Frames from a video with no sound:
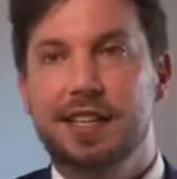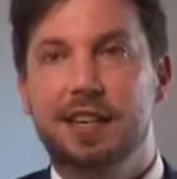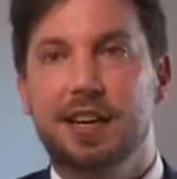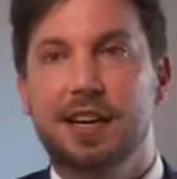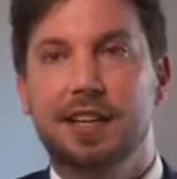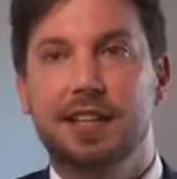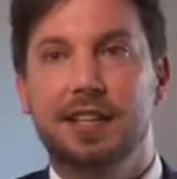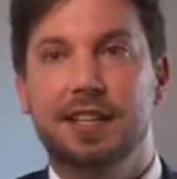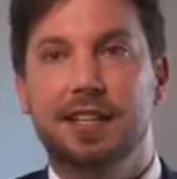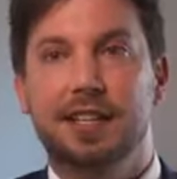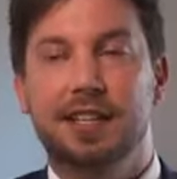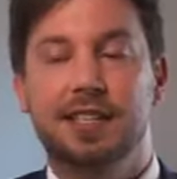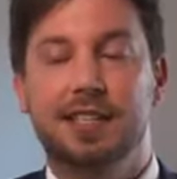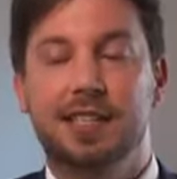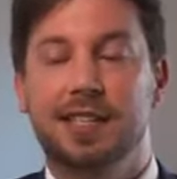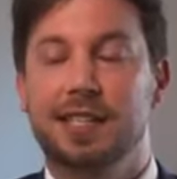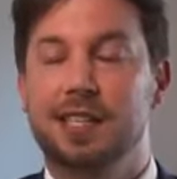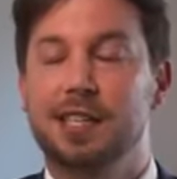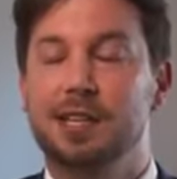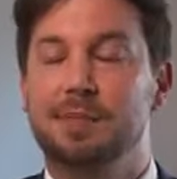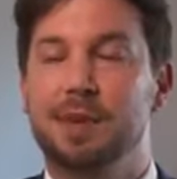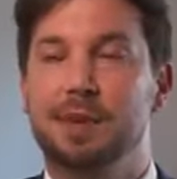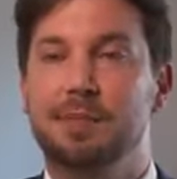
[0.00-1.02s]
that I think is a
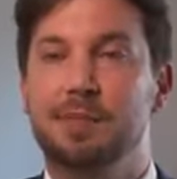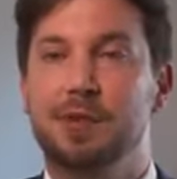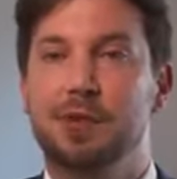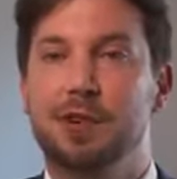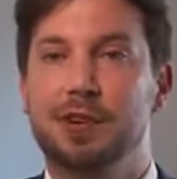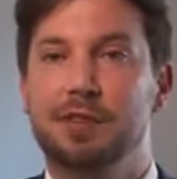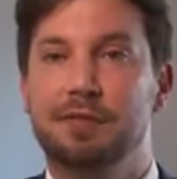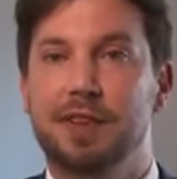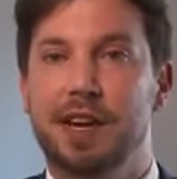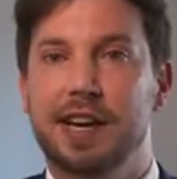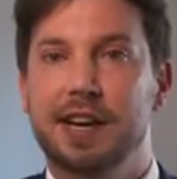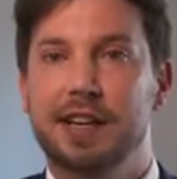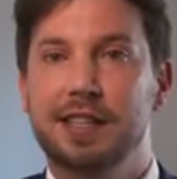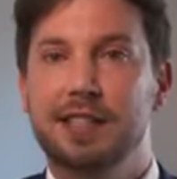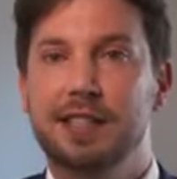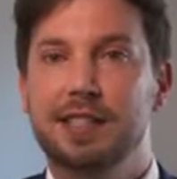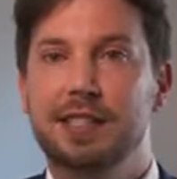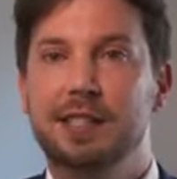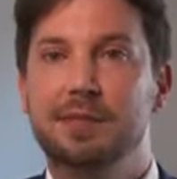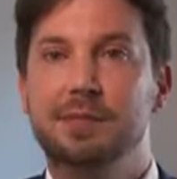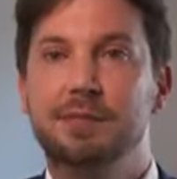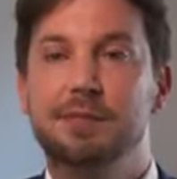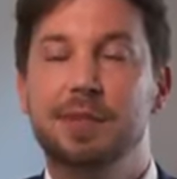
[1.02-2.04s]
little bit more
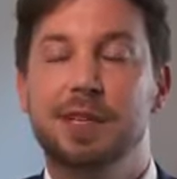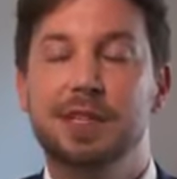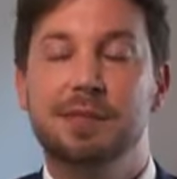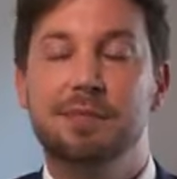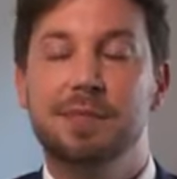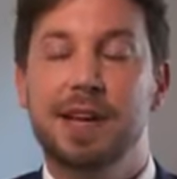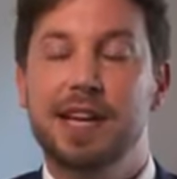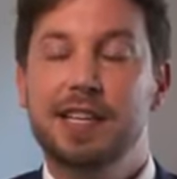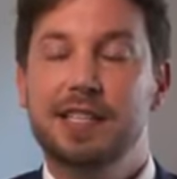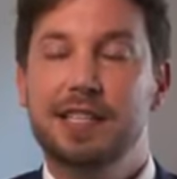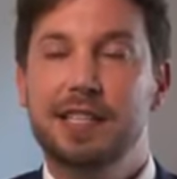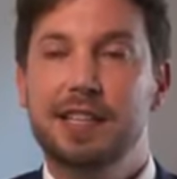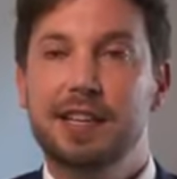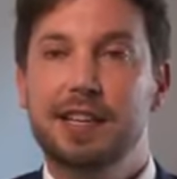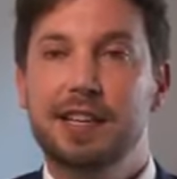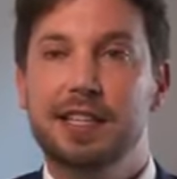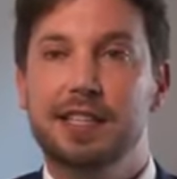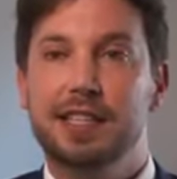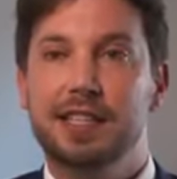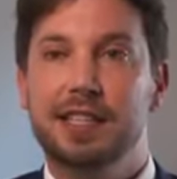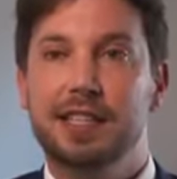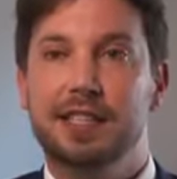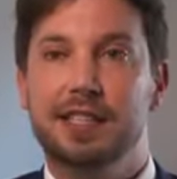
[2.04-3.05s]
advanced, but the basic
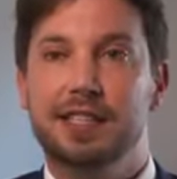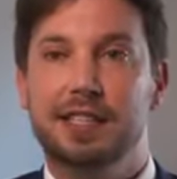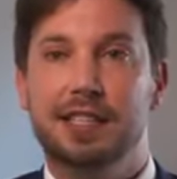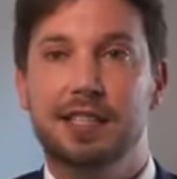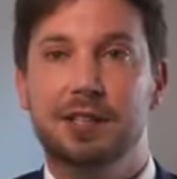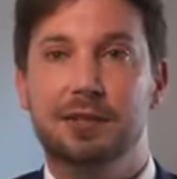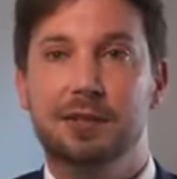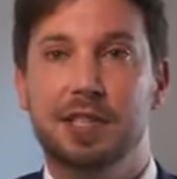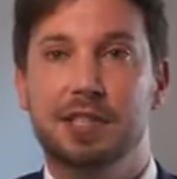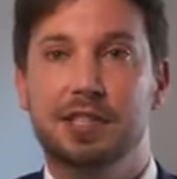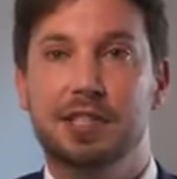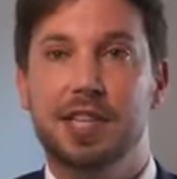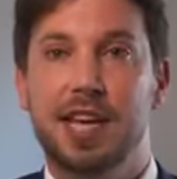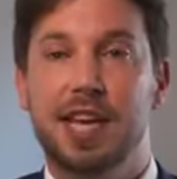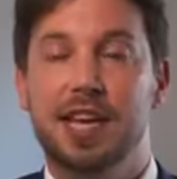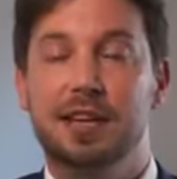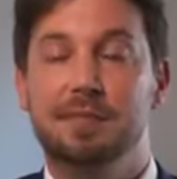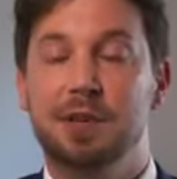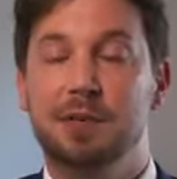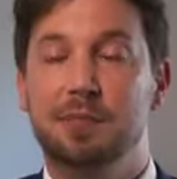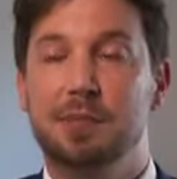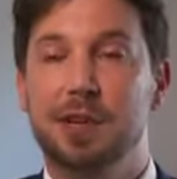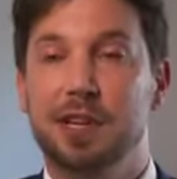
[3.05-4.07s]
idea is still the
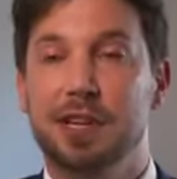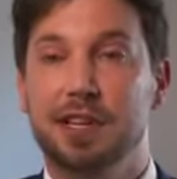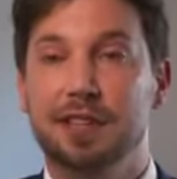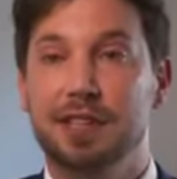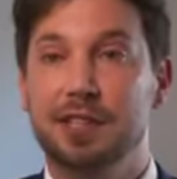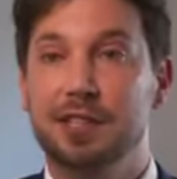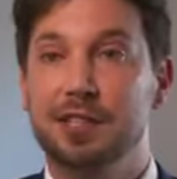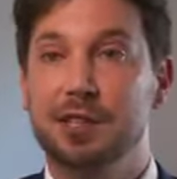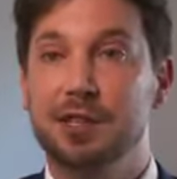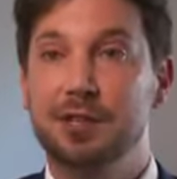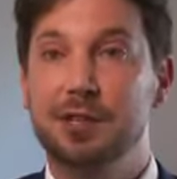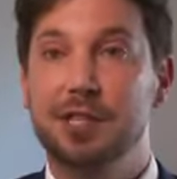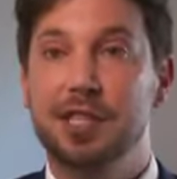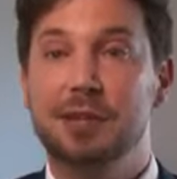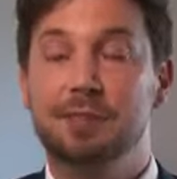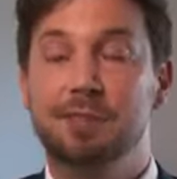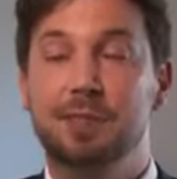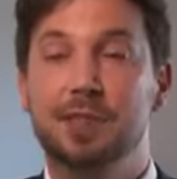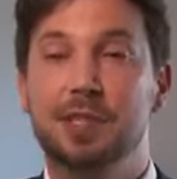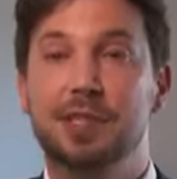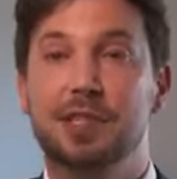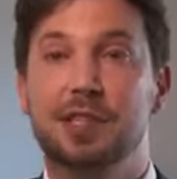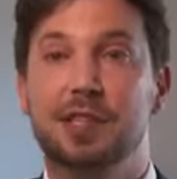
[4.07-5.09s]
same. You're bringing the two
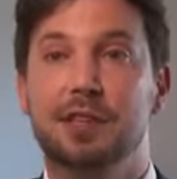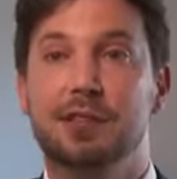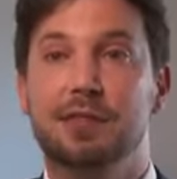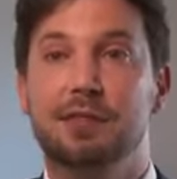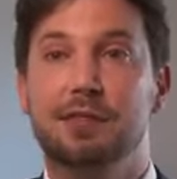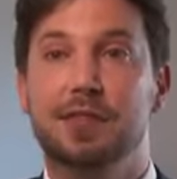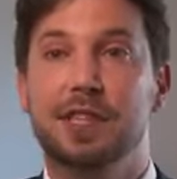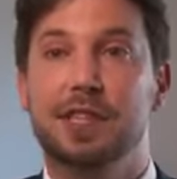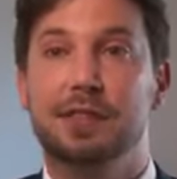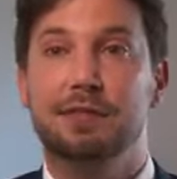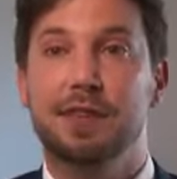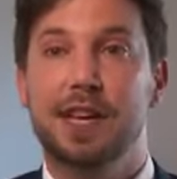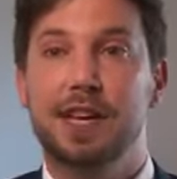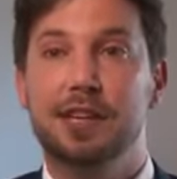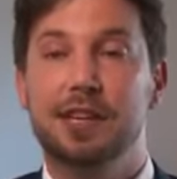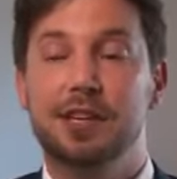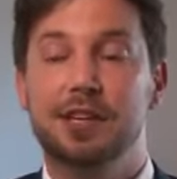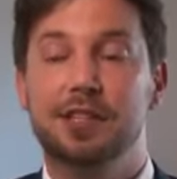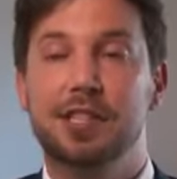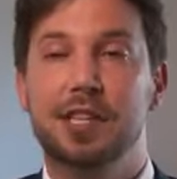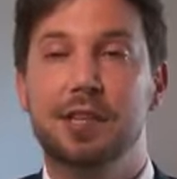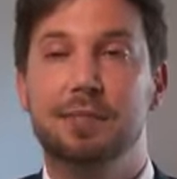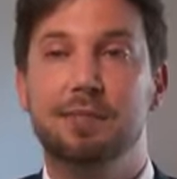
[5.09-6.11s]
tips of the
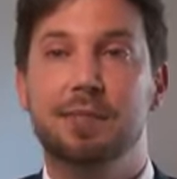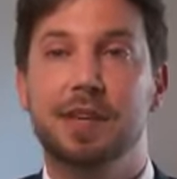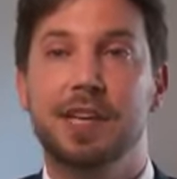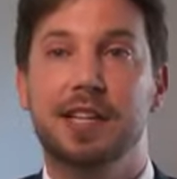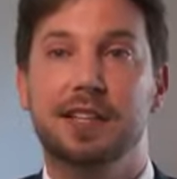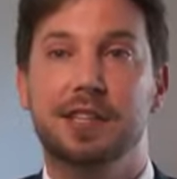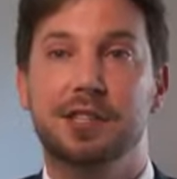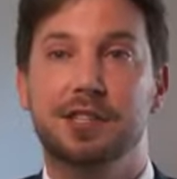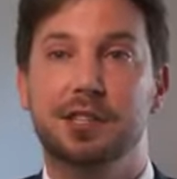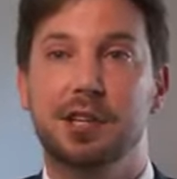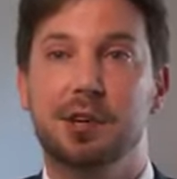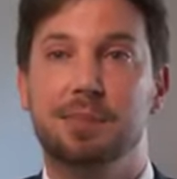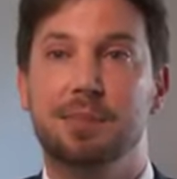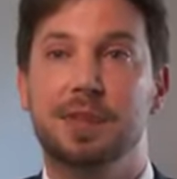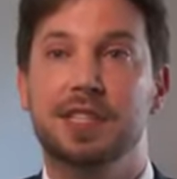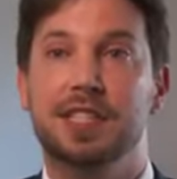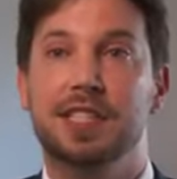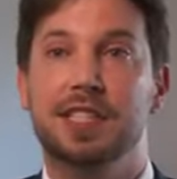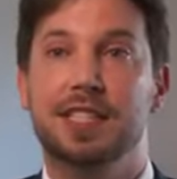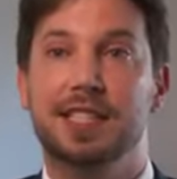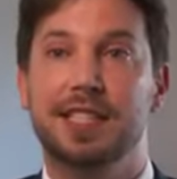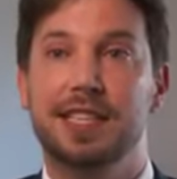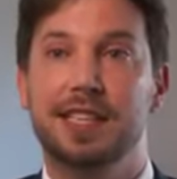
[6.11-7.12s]
phaco tip and the chopper
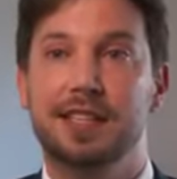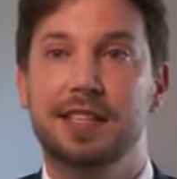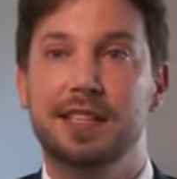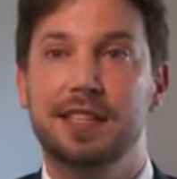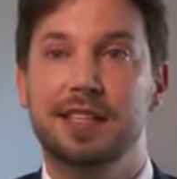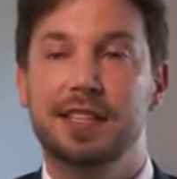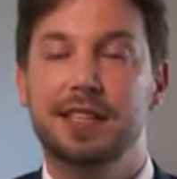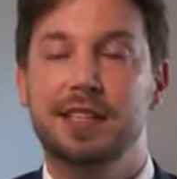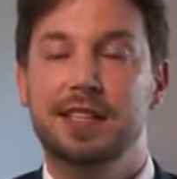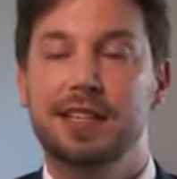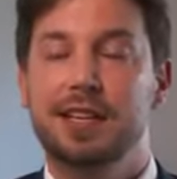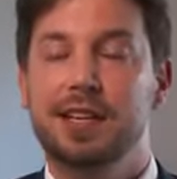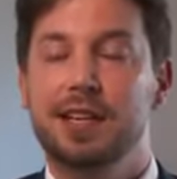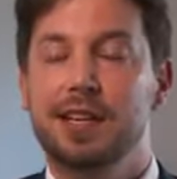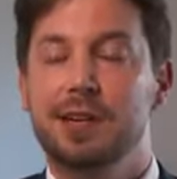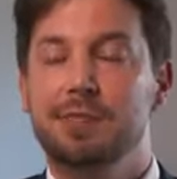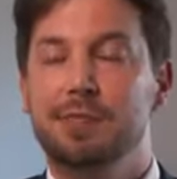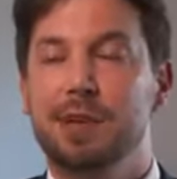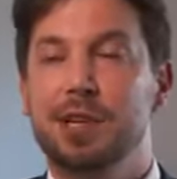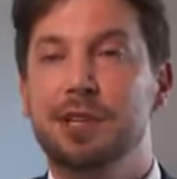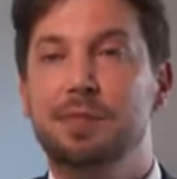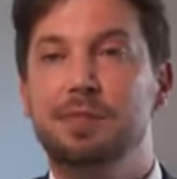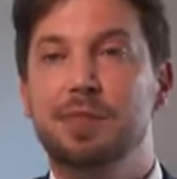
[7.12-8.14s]
together,
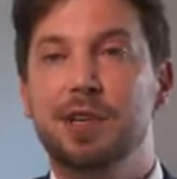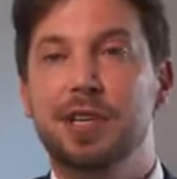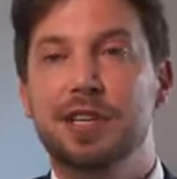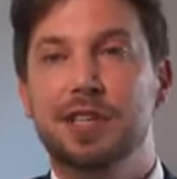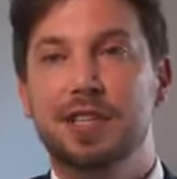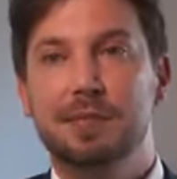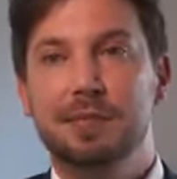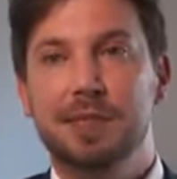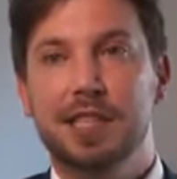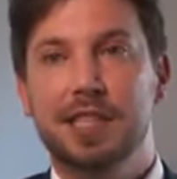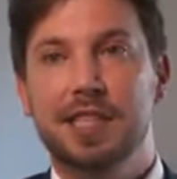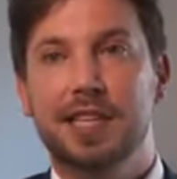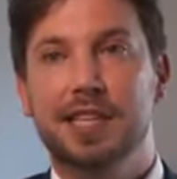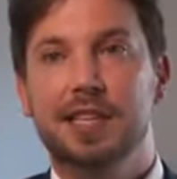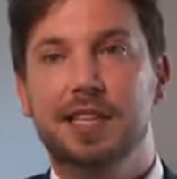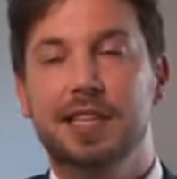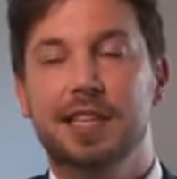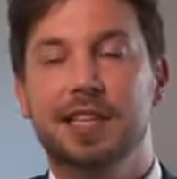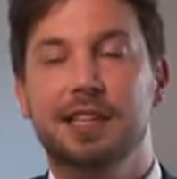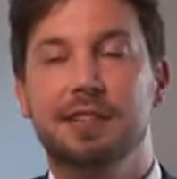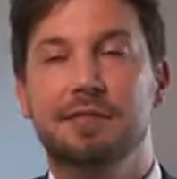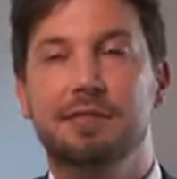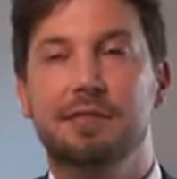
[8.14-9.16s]
but you're bringing them together
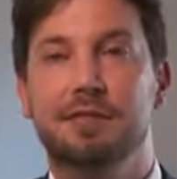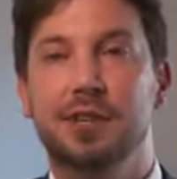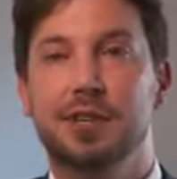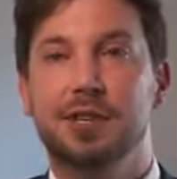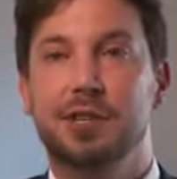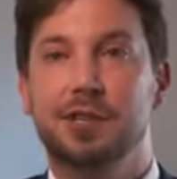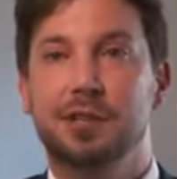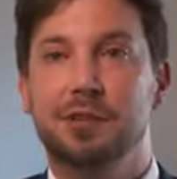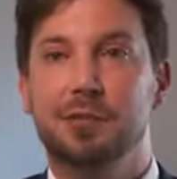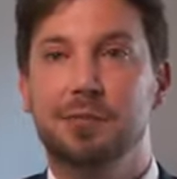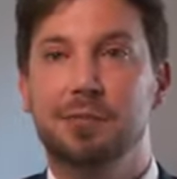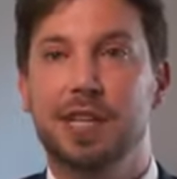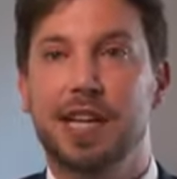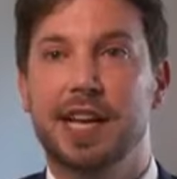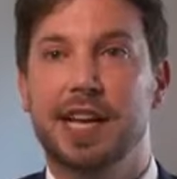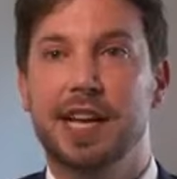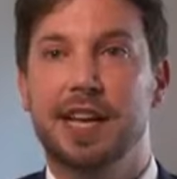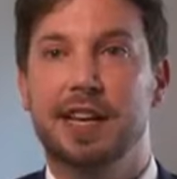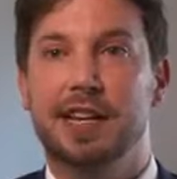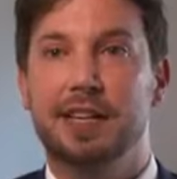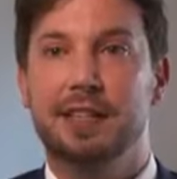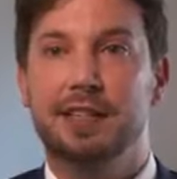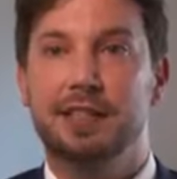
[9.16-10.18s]
in a vertical
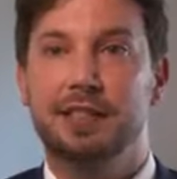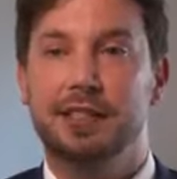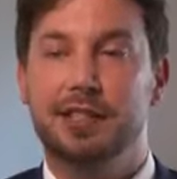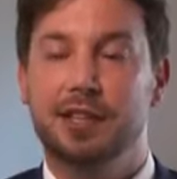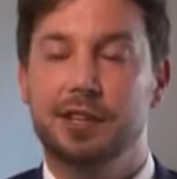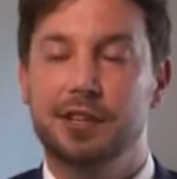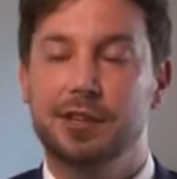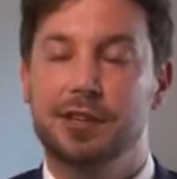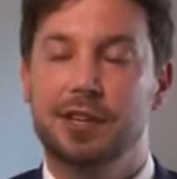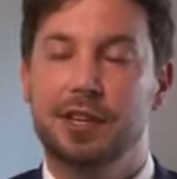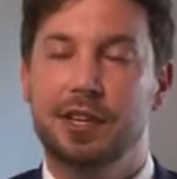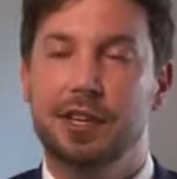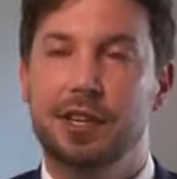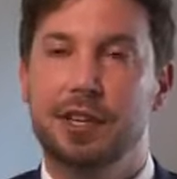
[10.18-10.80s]
plane. So